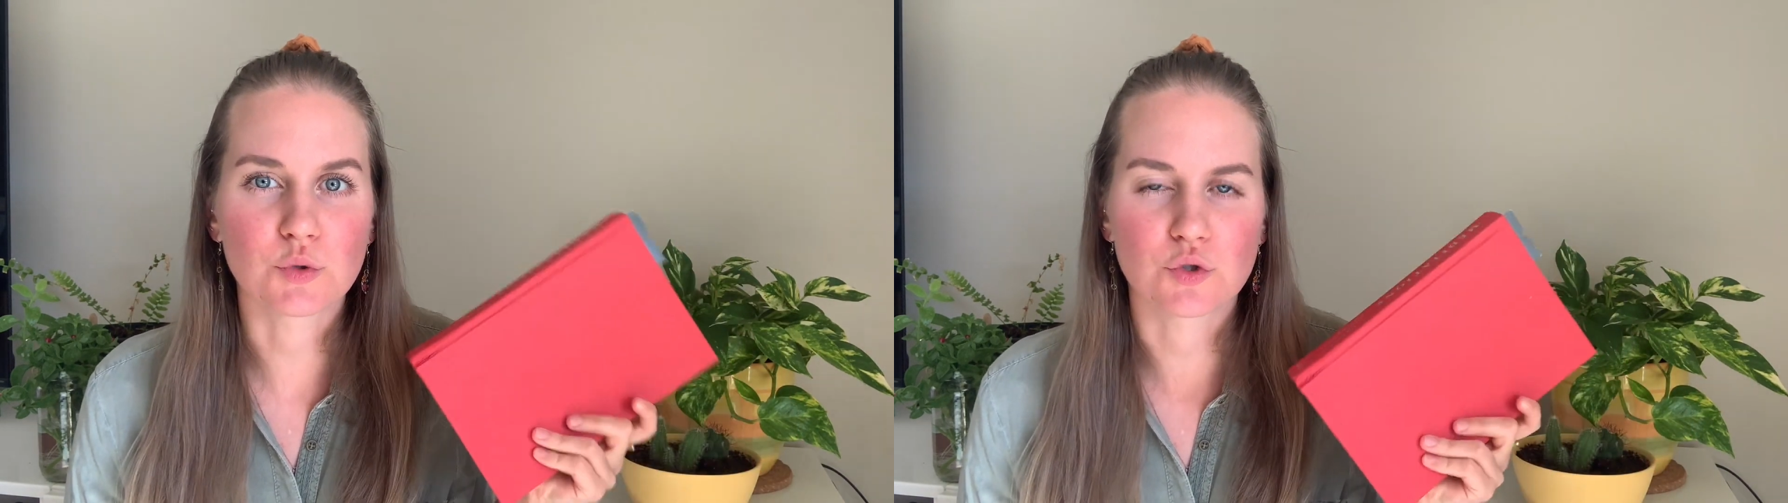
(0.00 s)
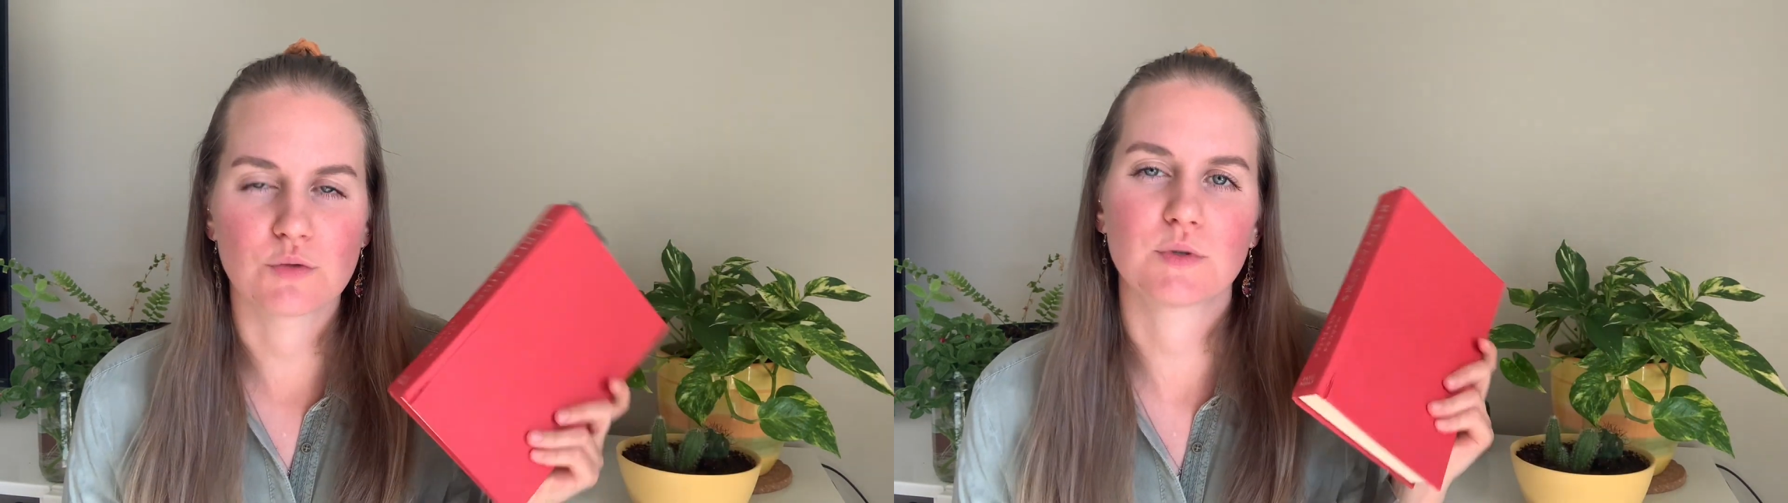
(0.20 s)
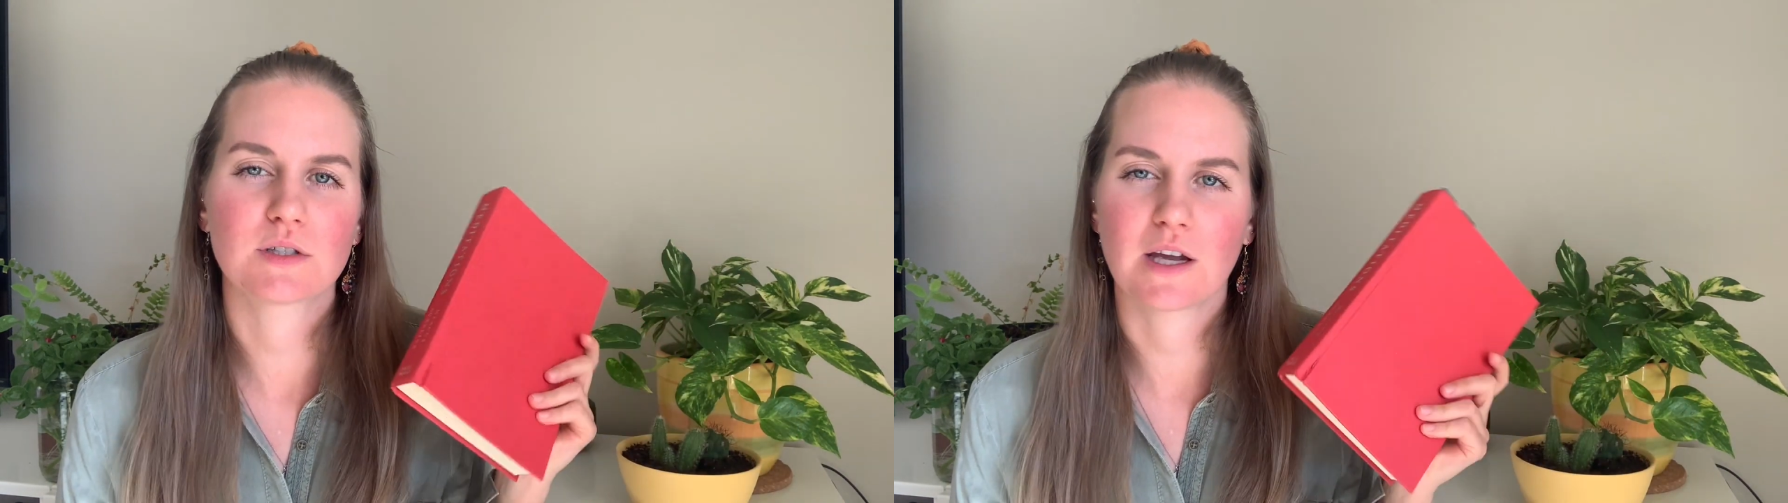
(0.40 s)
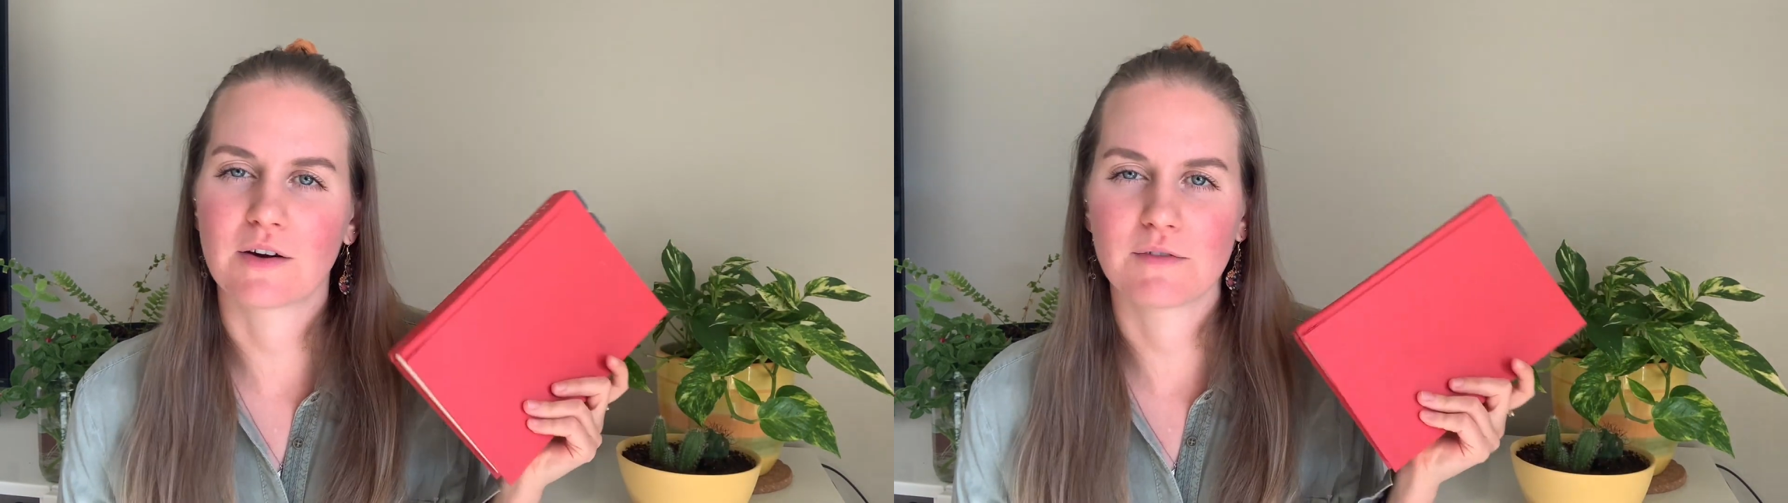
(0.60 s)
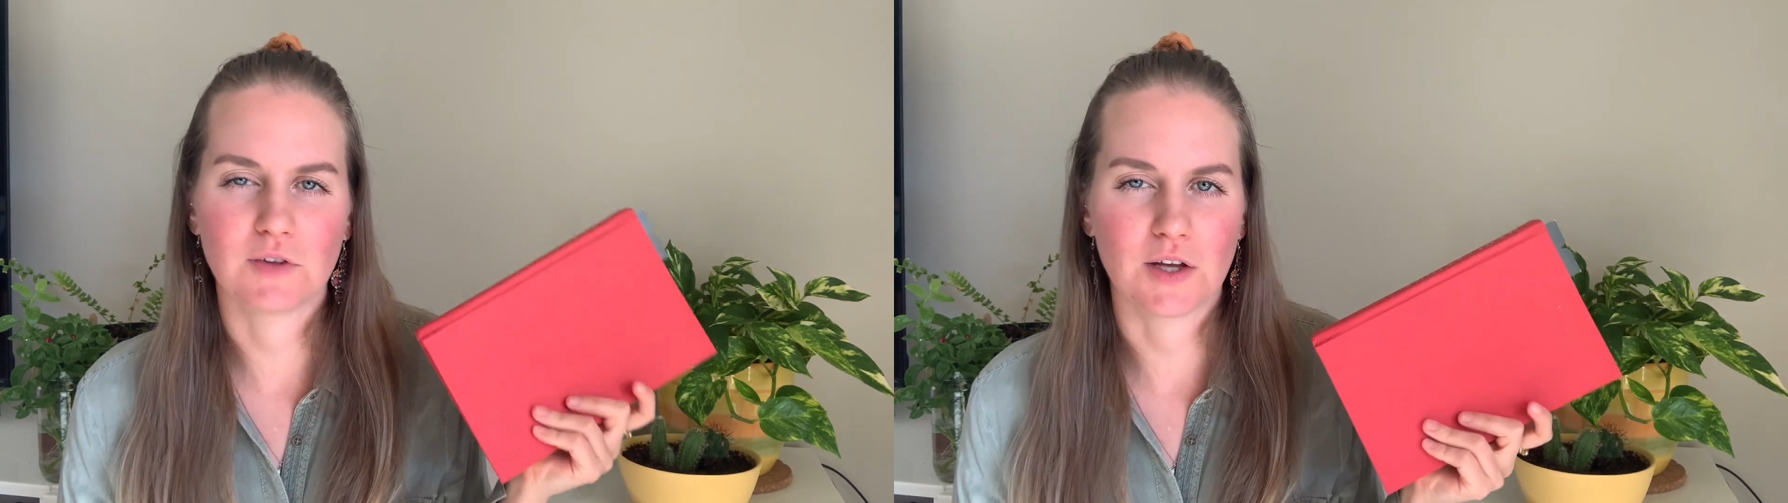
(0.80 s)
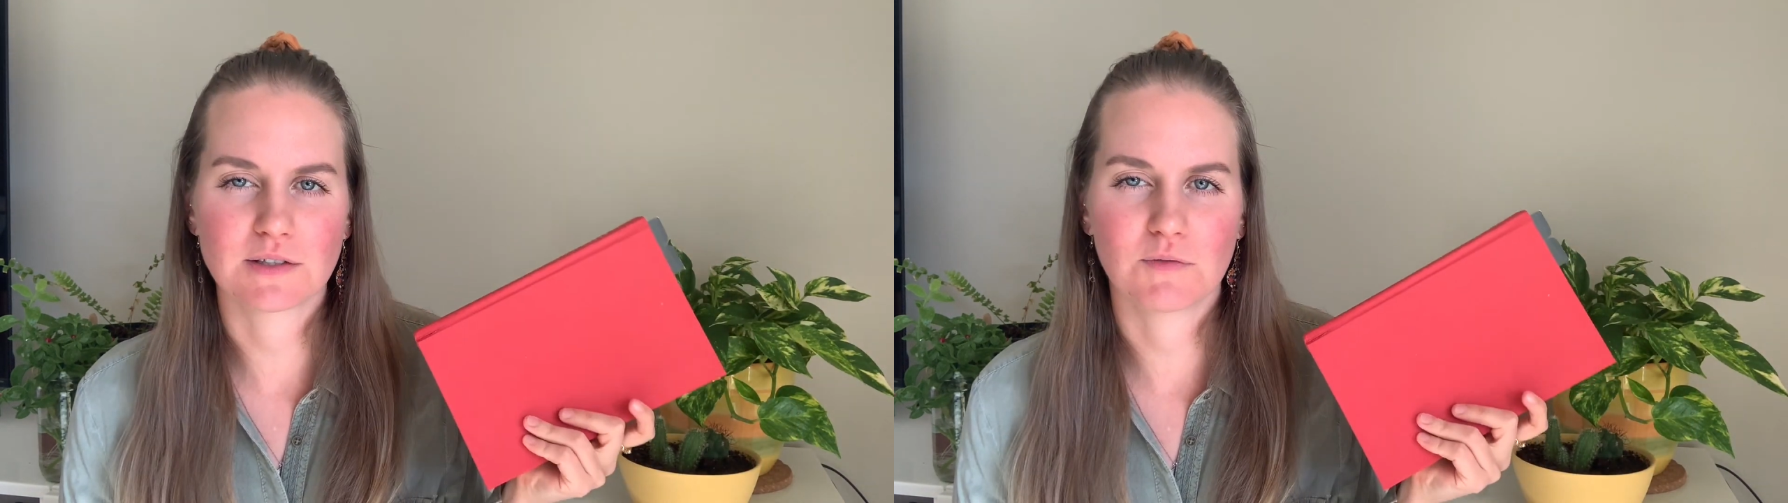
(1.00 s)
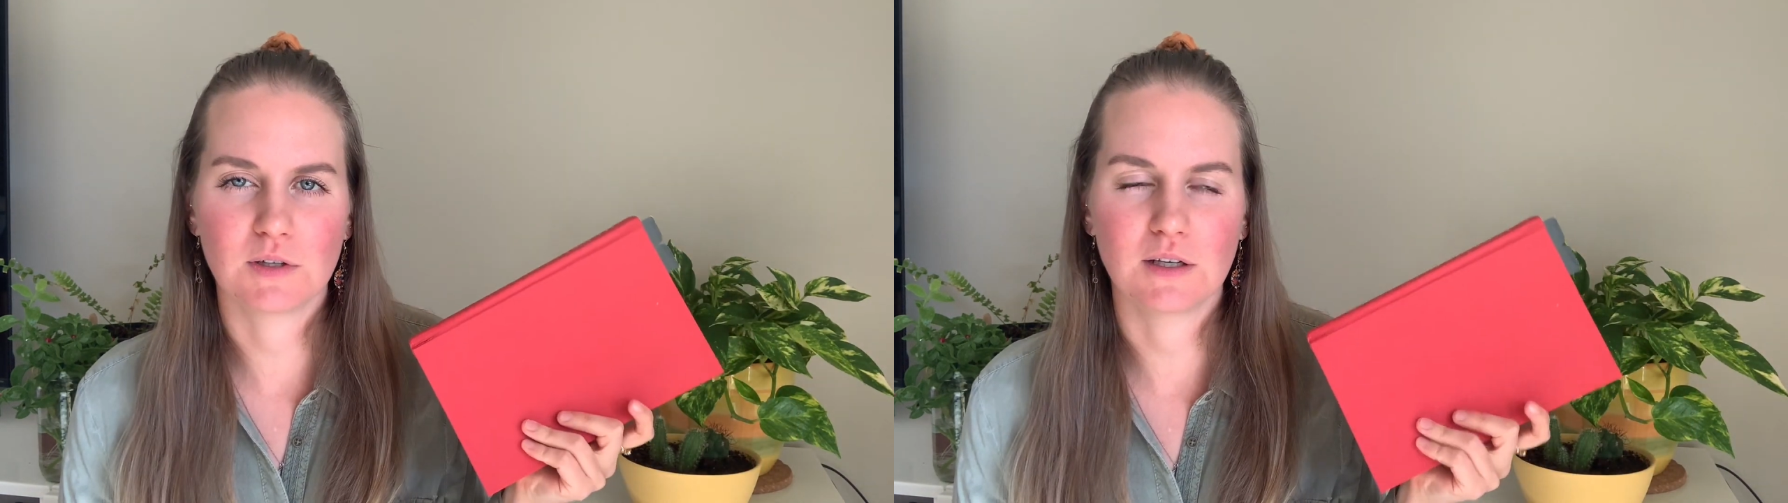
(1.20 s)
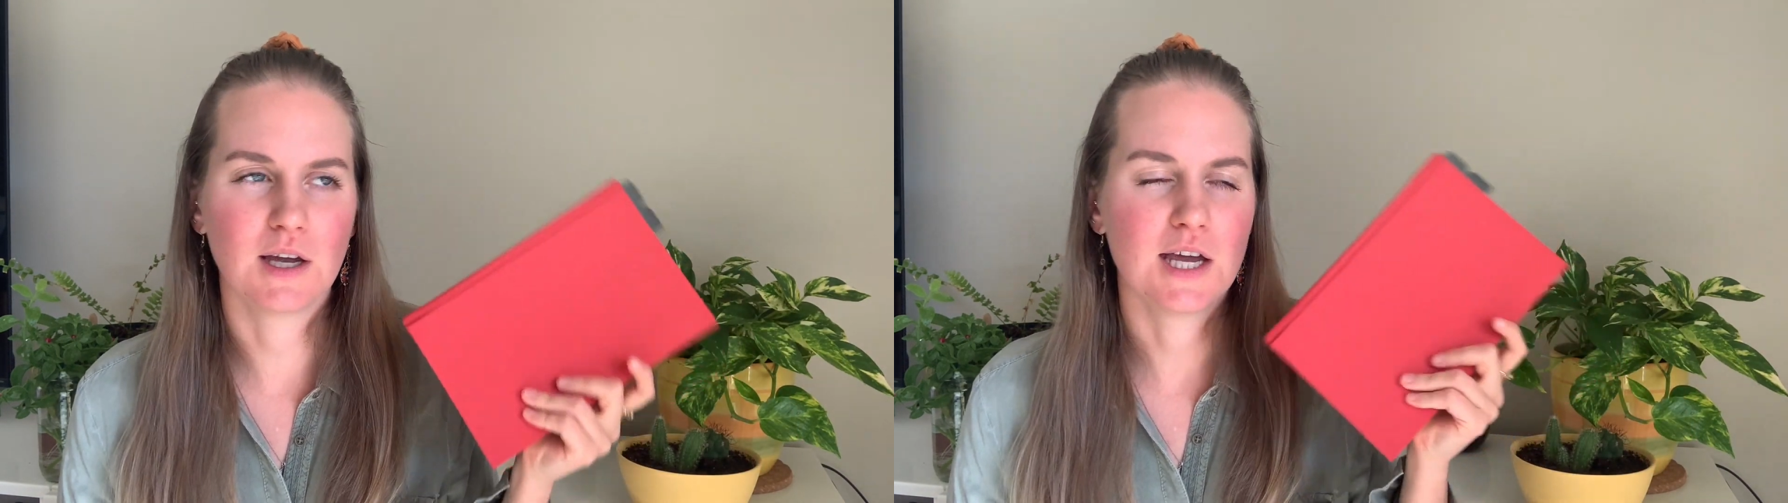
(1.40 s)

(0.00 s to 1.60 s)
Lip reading: super scary philosophy